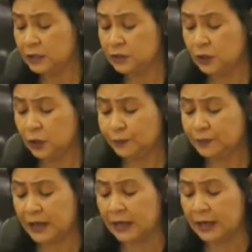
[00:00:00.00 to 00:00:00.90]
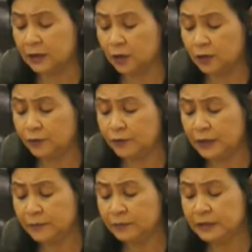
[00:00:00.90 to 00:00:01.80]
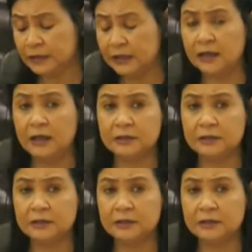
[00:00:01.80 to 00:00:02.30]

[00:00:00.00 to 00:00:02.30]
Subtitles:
So I can confirm that